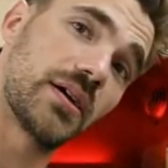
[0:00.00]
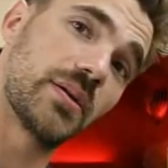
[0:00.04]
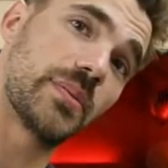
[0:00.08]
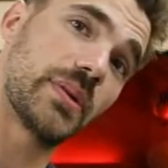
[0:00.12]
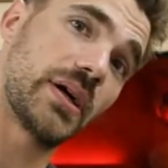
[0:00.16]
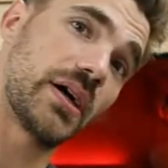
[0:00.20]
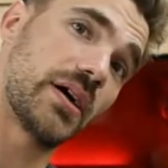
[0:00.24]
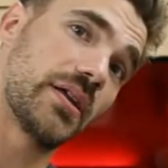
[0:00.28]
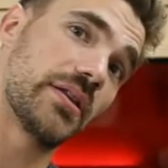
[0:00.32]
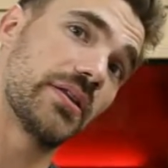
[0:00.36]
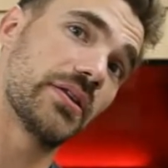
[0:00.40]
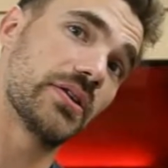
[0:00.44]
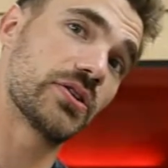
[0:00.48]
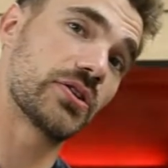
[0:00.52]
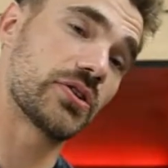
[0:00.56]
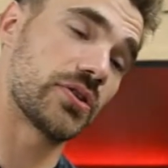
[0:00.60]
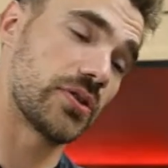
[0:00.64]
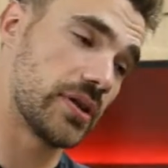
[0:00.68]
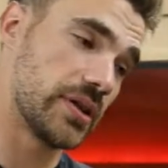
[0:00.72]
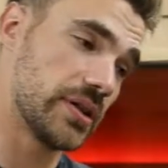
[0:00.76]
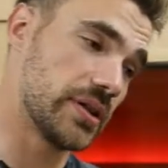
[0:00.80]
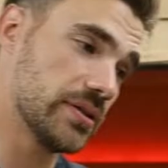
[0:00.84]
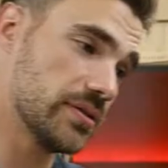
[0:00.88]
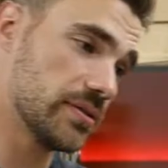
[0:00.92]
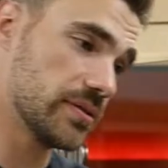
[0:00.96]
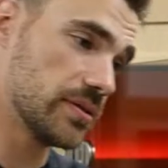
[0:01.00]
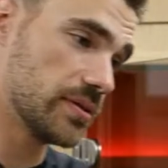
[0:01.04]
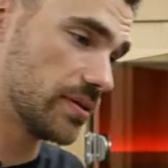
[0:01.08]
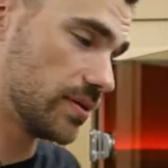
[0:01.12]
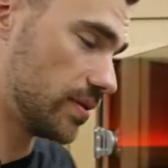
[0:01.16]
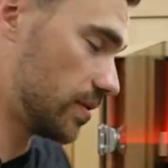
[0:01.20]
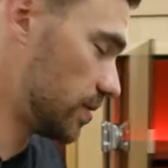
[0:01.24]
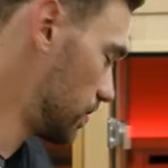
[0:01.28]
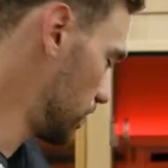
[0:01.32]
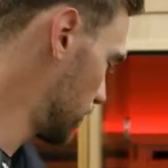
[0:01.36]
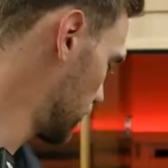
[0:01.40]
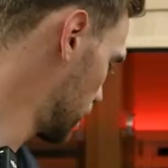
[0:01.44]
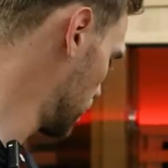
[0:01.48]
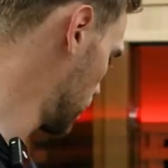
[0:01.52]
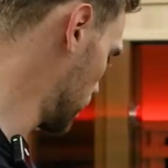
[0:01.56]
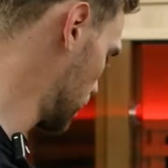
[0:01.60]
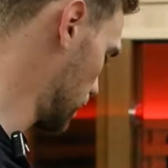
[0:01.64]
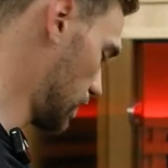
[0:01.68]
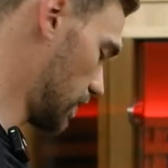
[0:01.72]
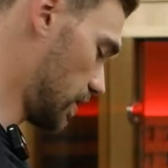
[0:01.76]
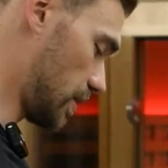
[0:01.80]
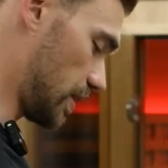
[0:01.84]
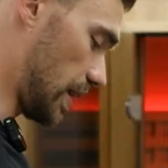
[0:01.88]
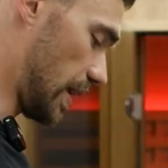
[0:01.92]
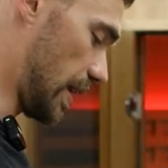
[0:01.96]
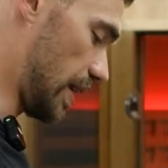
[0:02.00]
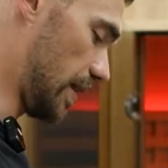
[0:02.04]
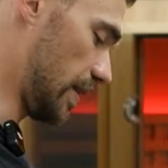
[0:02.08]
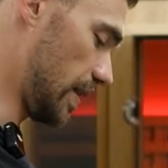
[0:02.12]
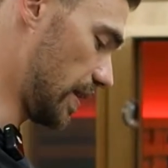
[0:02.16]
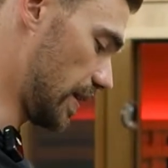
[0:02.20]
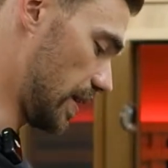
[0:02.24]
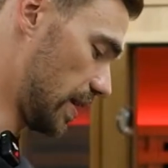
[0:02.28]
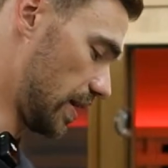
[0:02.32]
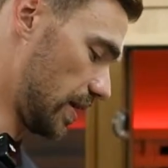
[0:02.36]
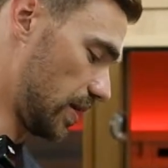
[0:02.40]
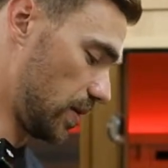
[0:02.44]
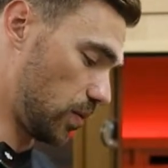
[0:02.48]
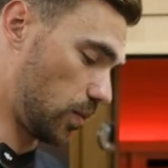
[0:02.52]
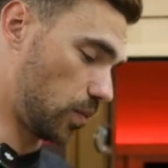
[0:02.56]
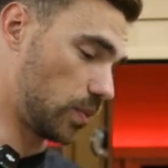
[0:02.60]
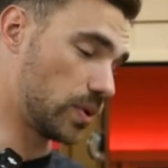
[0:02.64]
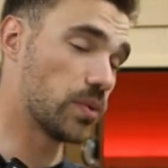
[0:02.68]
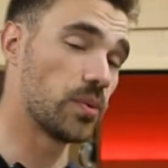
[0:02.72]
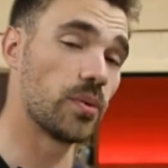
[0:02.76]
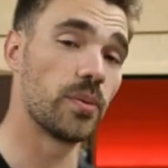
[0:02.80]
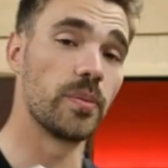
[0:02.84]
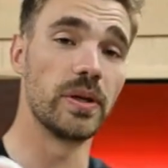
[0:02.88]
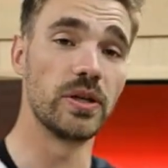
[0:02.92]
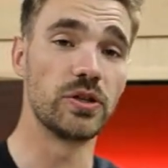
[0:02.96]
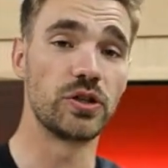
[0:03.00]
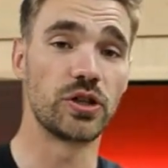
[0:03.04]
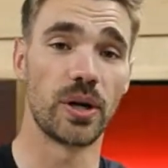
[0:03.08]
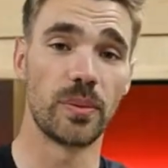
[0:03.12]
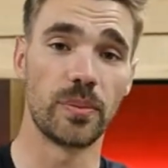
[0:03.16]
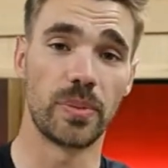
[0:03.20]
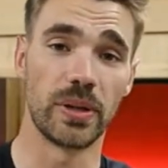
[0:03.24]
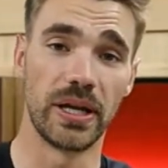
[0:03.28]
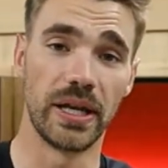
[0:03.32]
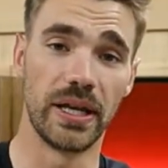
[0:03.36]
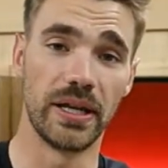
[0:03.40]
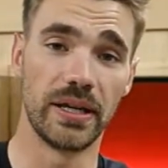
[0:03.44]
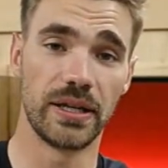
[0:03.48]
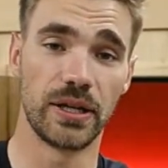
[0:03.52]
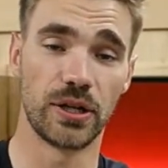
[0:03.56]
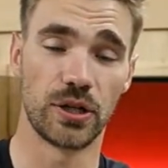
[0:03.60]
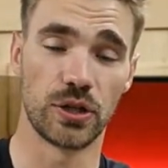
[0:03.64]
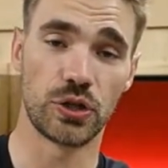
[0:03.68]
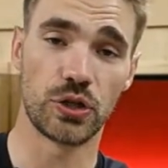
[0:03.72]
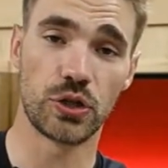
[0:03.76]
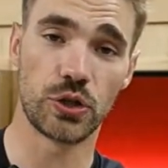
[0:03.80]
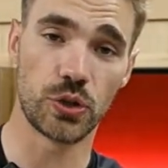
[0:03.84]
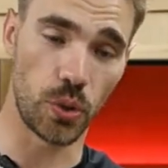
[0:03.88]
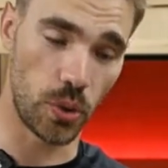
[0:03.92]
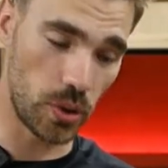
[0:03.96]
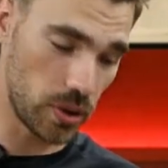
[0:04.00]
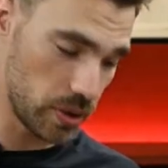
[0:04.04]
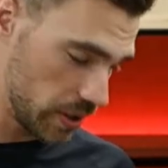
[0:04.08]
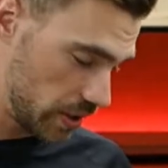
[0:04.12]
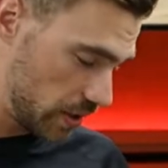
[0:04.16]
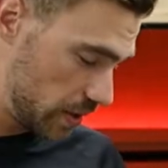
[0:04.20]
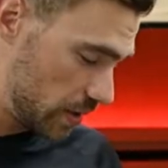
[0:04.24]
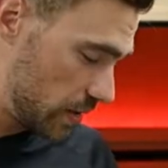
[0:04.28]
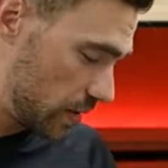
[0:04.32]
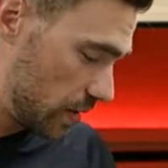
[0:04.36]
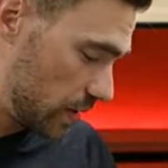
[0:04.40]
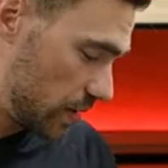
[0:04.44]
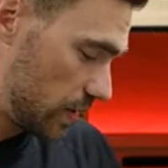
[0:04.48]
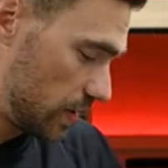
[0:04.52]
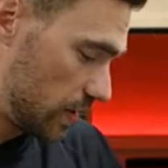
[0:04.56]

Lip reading: up on the screen. And then we will be jumping in here shortly